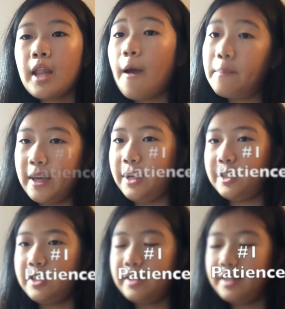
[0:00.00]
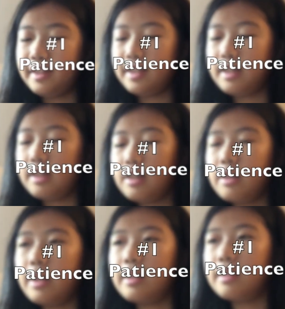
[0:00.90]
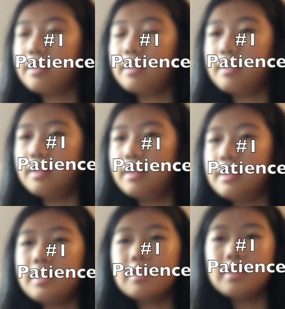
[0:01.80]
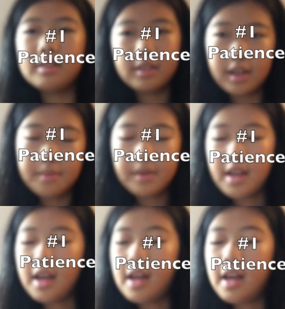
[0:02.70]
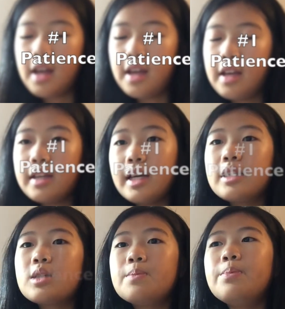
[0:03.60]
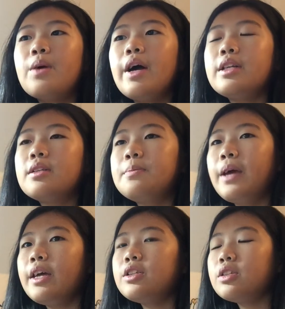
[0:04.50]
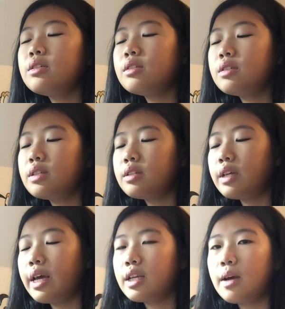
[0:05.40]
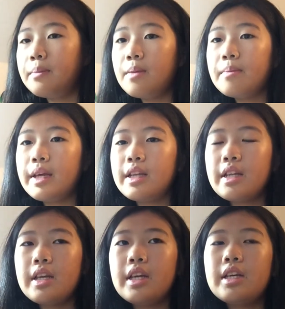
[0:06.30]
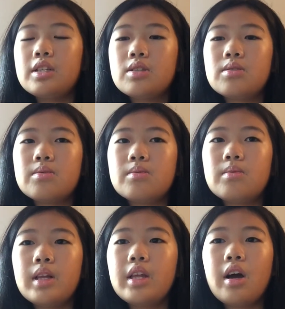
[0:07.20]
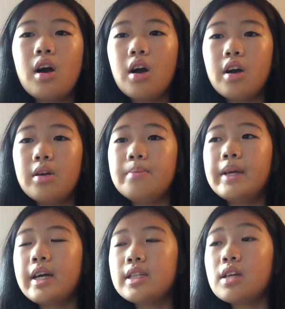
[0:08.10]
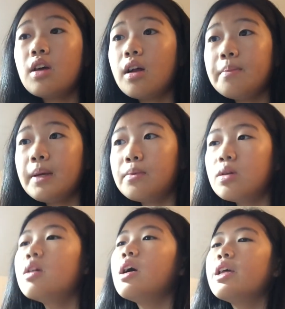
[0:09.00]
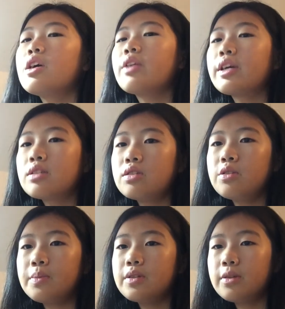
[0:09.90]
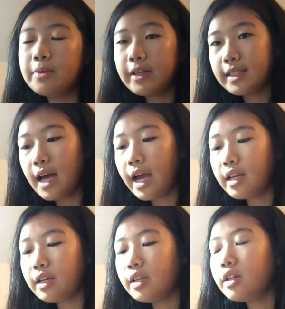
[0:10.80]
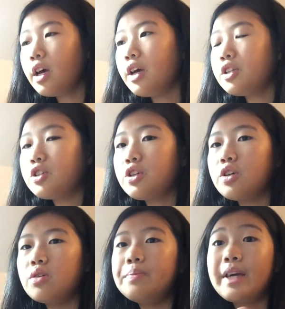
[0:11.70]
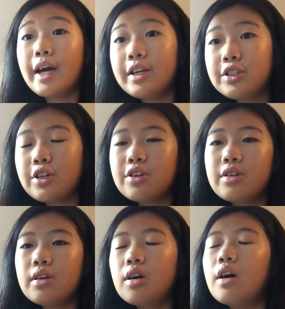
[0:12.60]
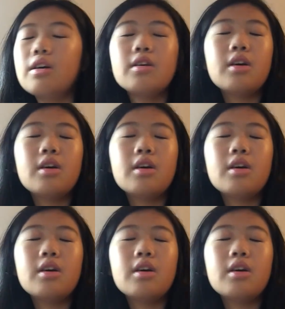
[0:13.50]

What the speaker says: Patience. You're like, this isn't a step. Yes, but patience and commitment is really hard because a lot of people, they're like super excited to begin a